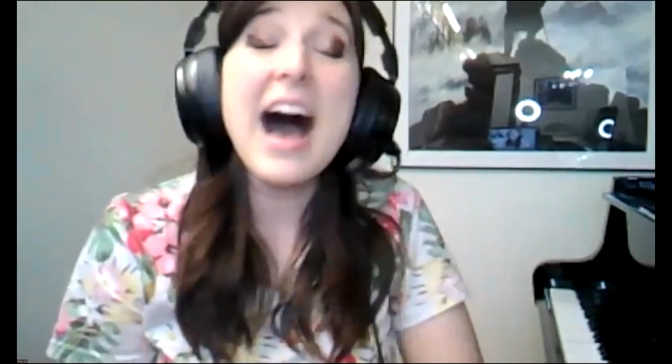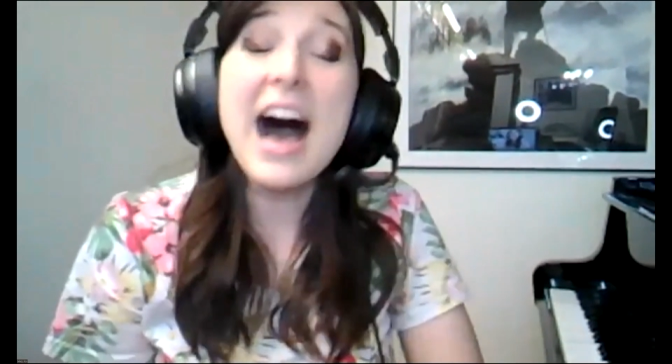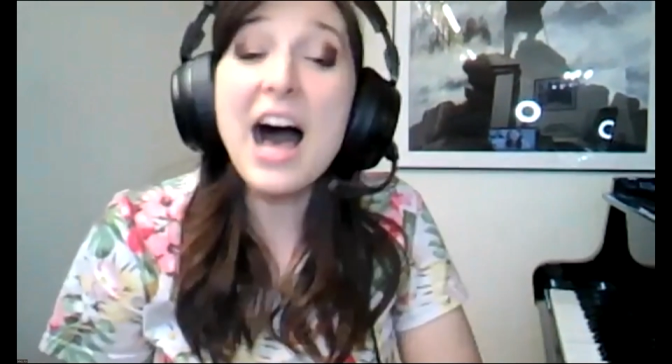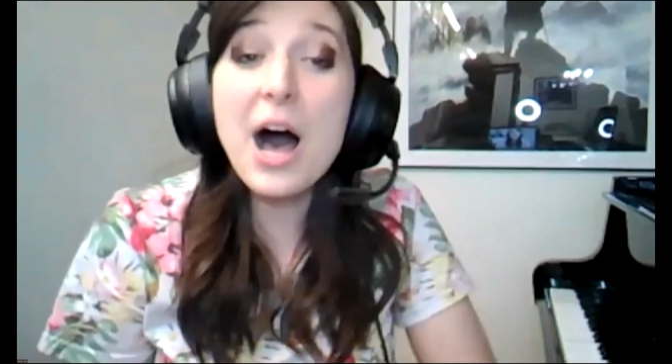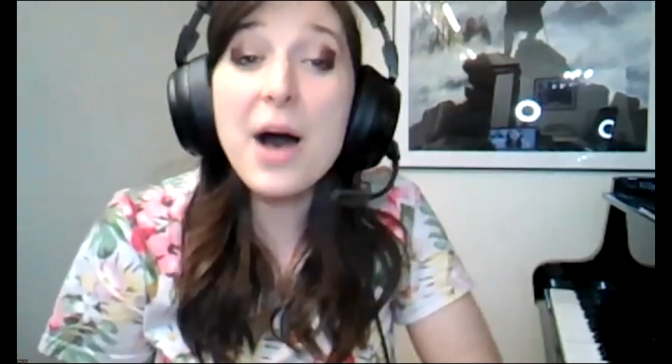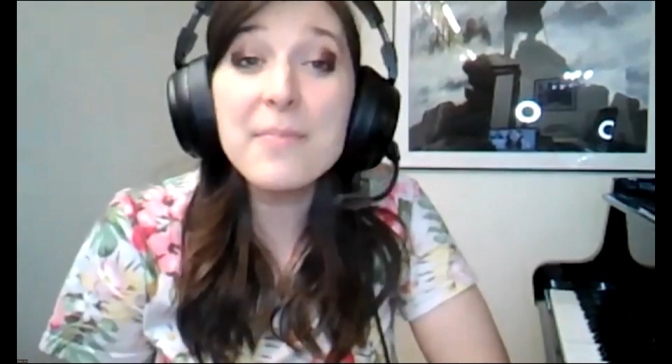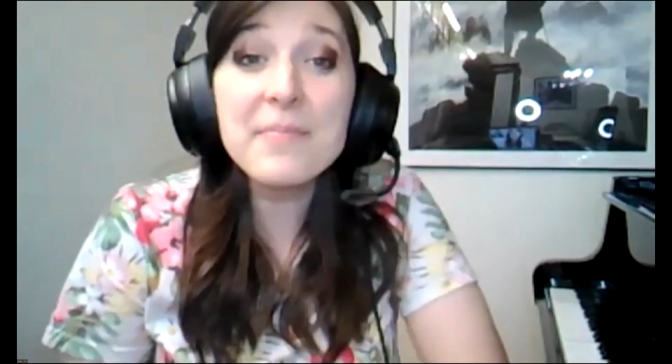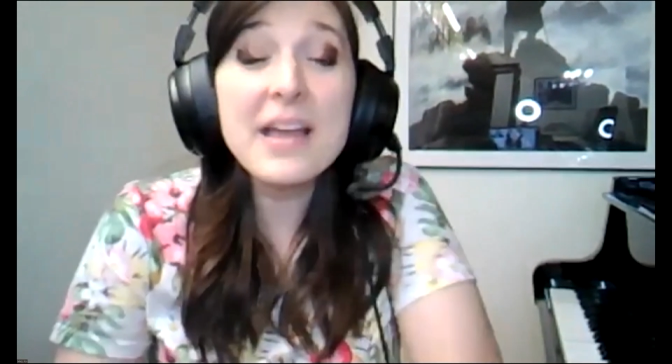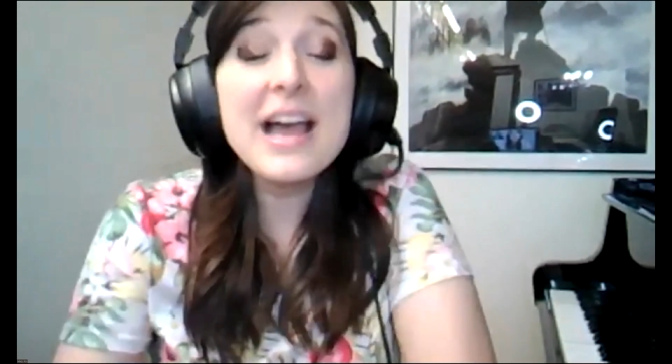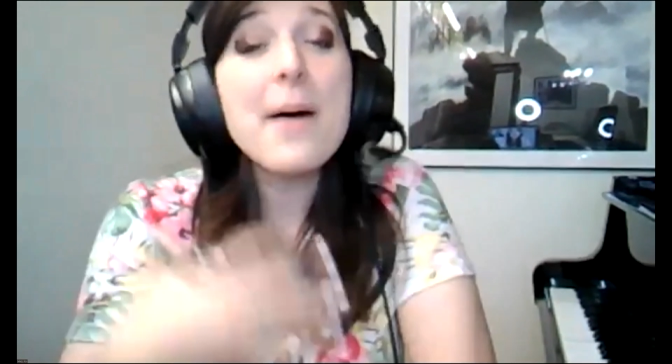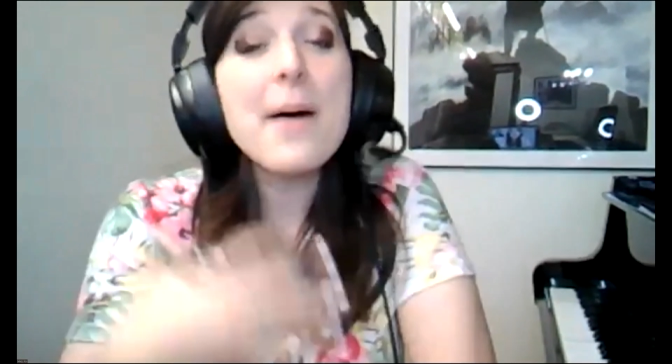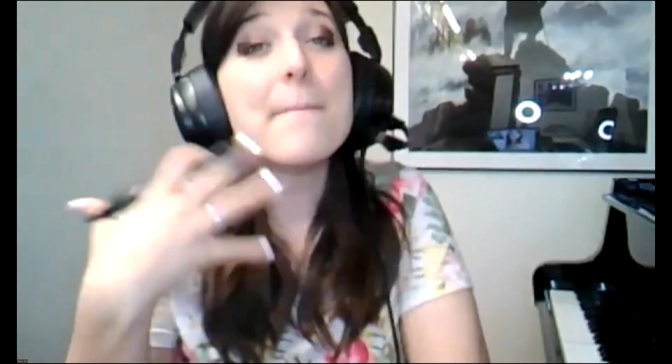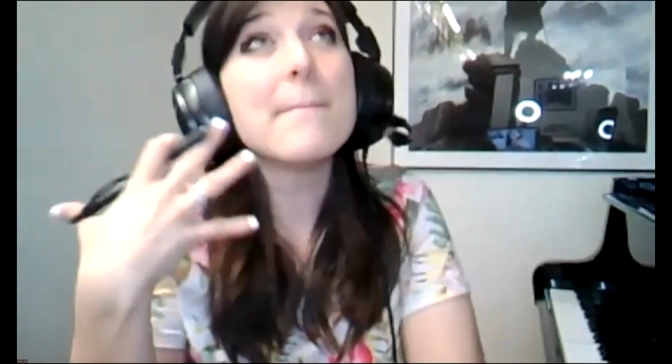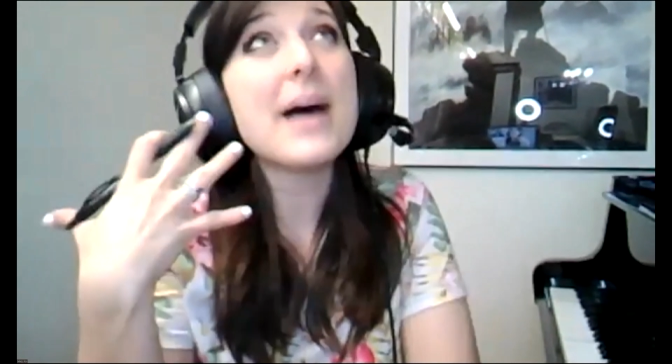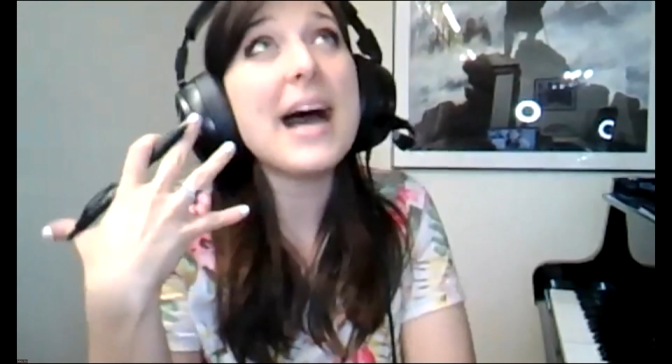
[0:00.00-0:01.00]

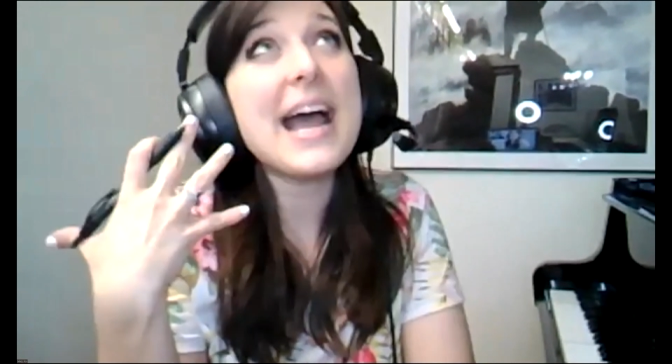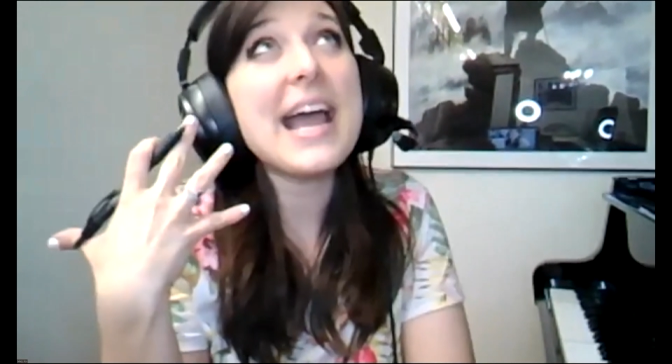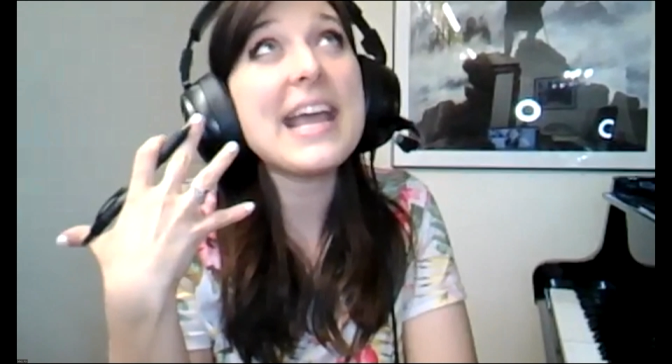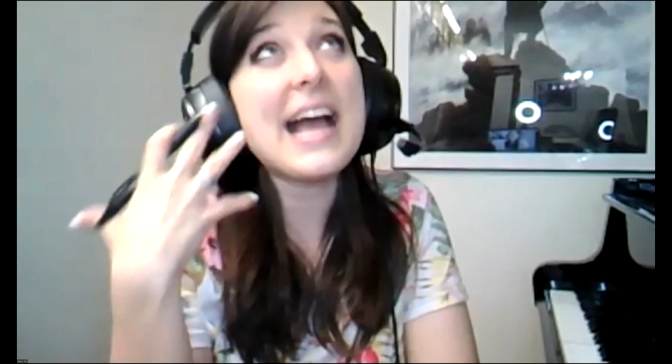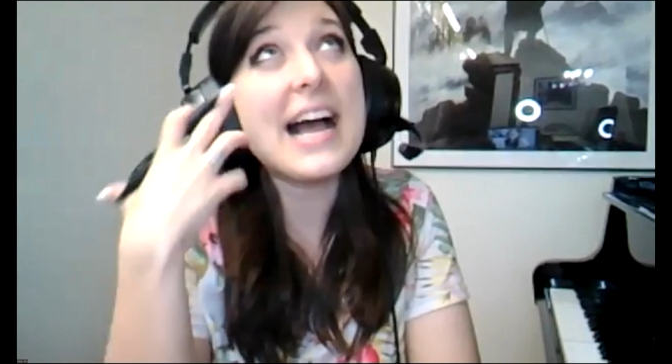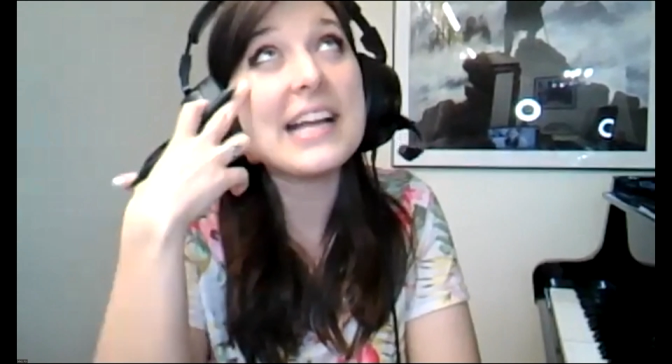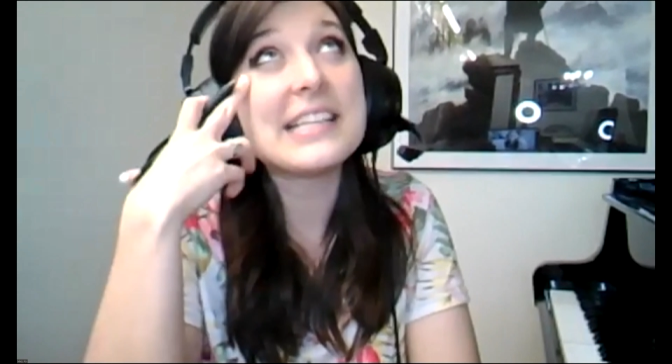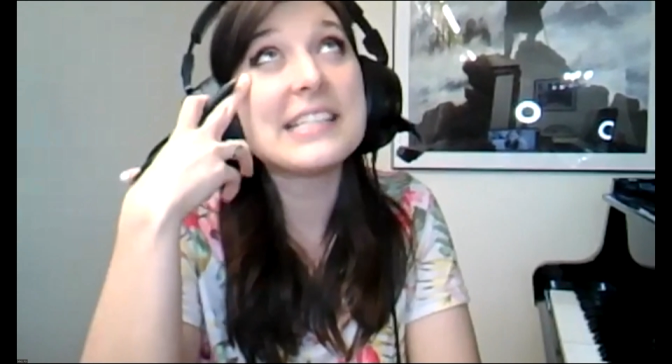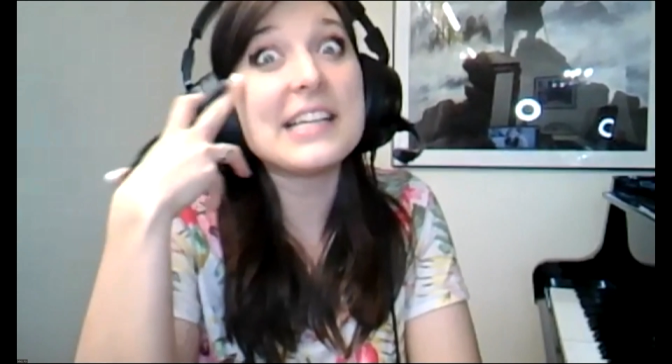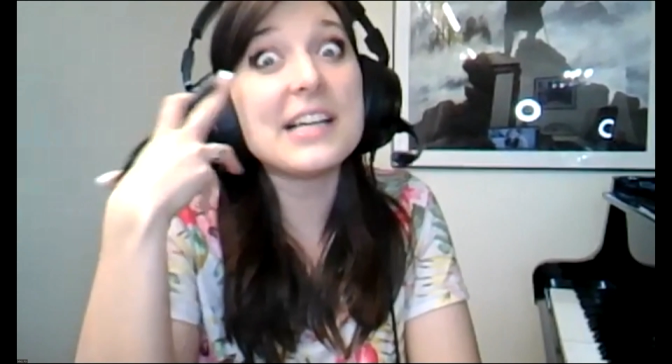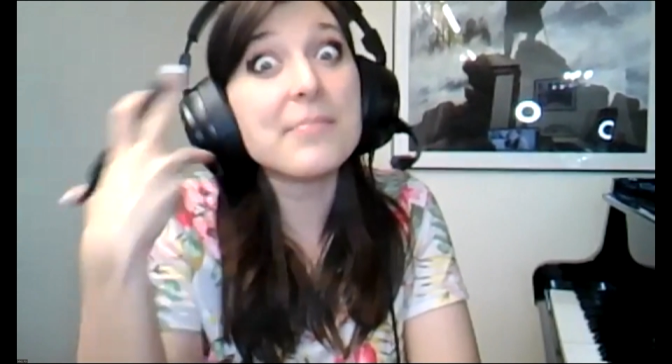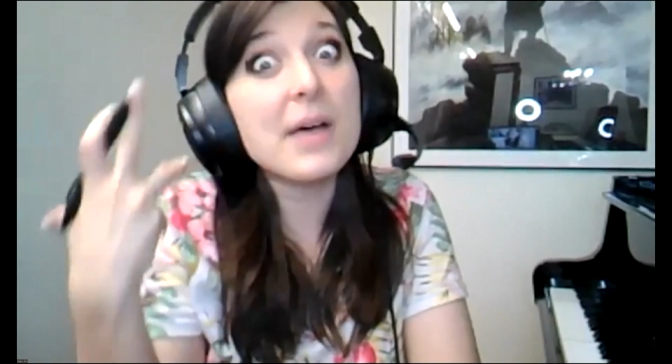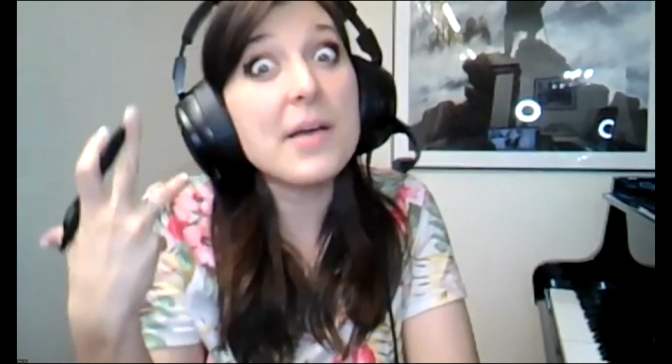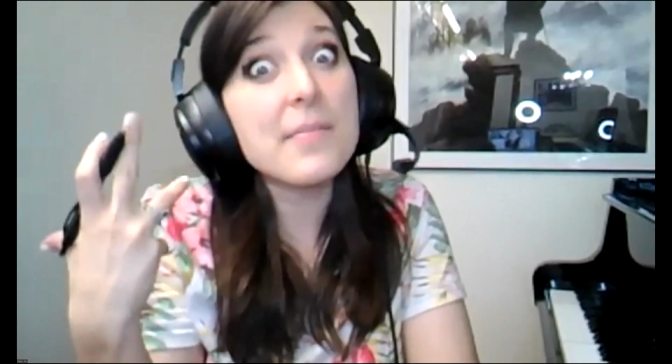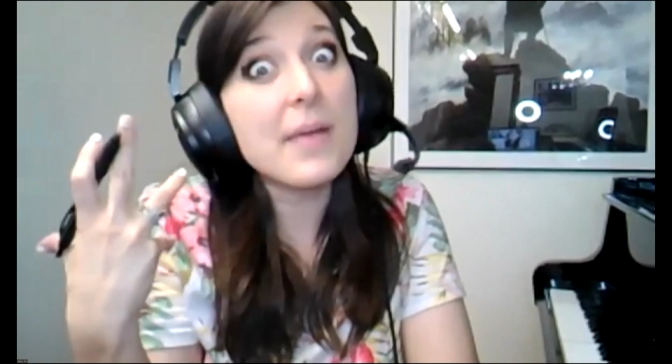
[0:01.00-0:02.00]
My idea
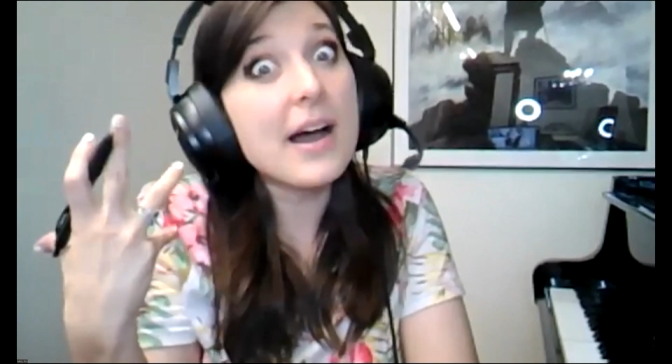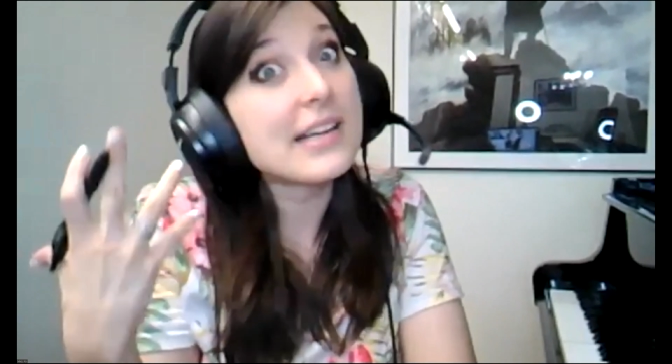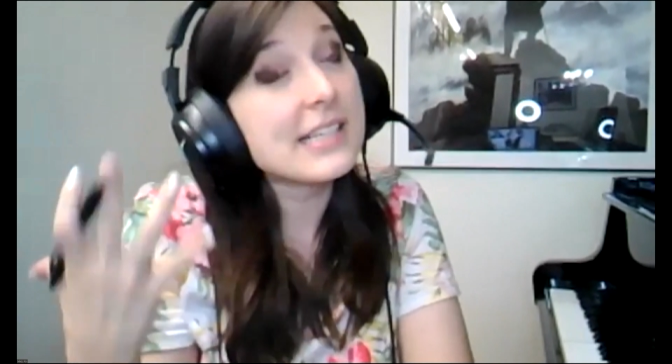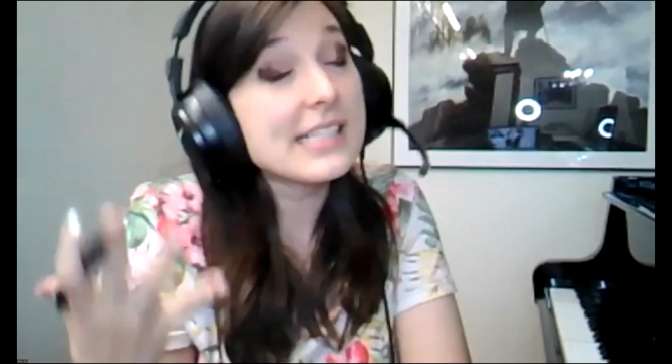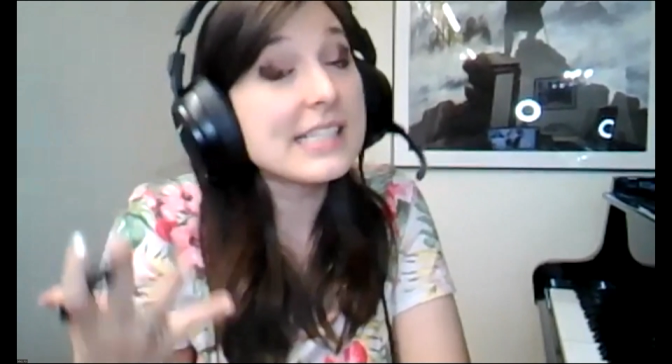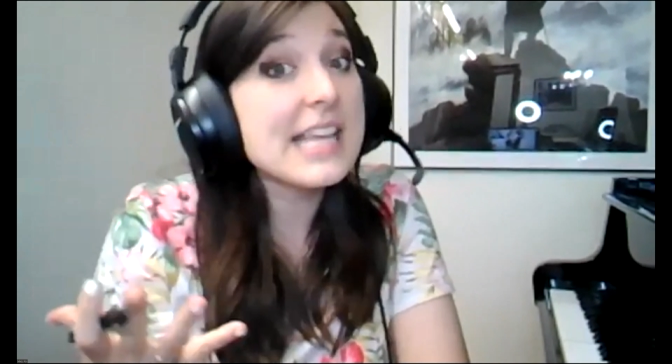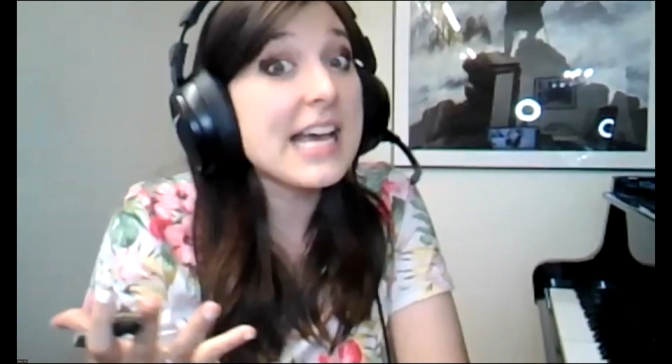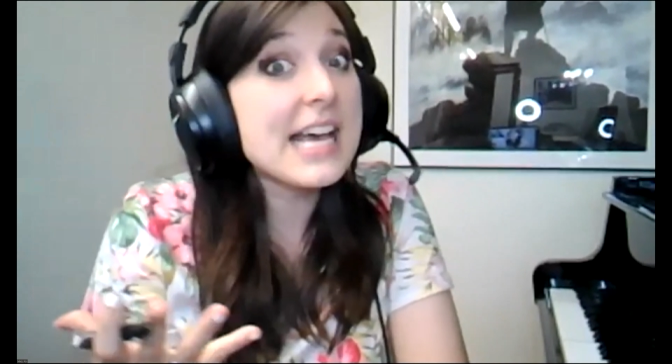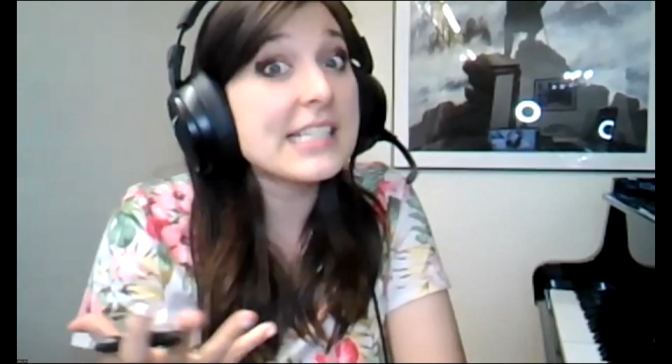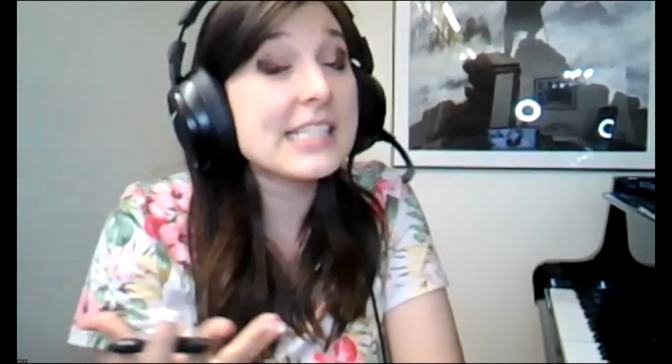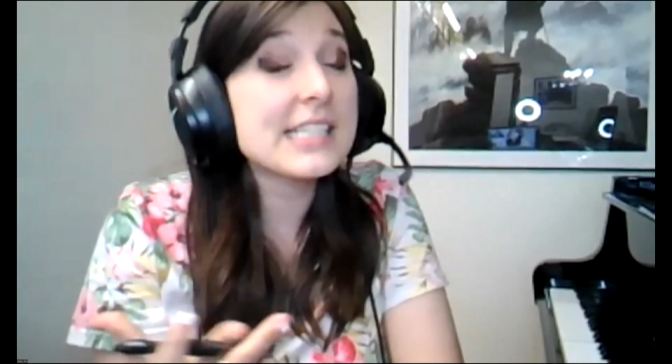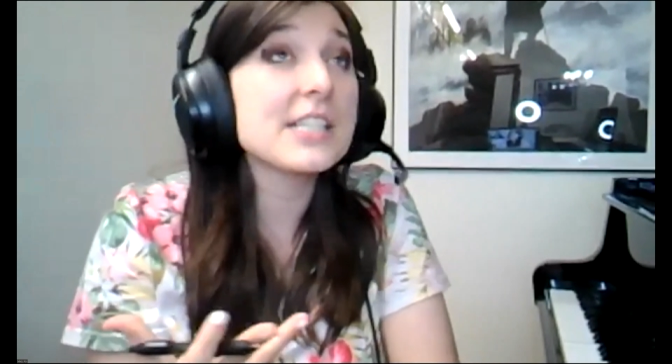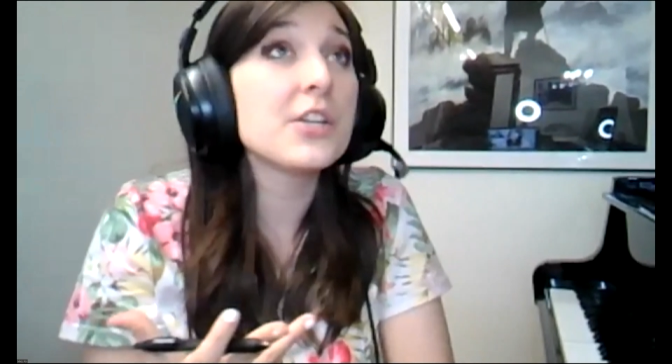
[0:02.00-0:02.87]
in my mind is that,